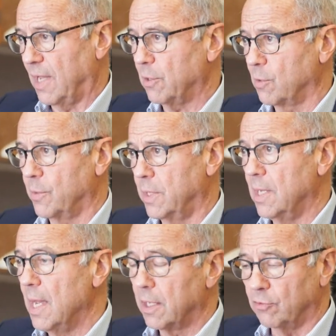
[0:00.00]
How can
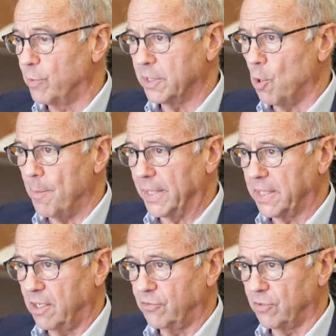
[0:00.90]
we, because we had no
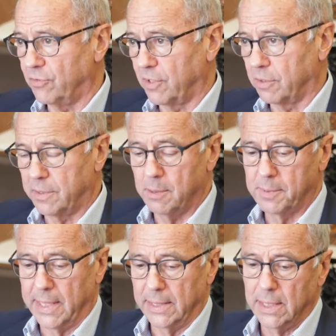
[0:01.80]
medications that could help
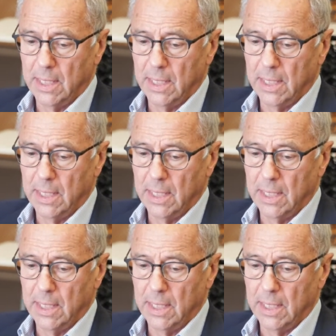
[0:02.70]
that.